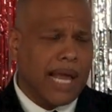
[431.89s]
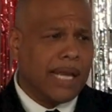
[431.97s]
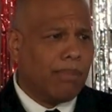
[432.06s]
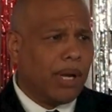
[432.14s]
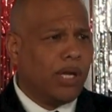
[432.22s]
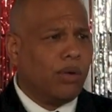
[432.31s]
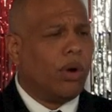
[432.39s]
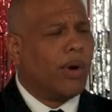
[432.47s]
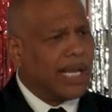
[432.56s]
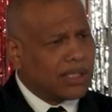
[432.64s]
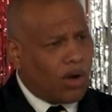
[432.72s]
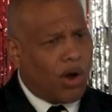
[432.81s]
Anybody you
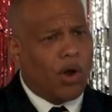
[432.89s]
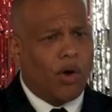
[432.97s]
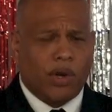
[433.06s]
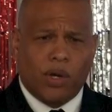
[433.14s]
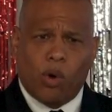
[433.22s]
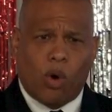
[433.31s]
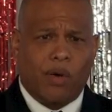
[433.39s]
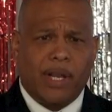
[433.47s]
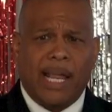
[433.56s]
know that's gone on to glory,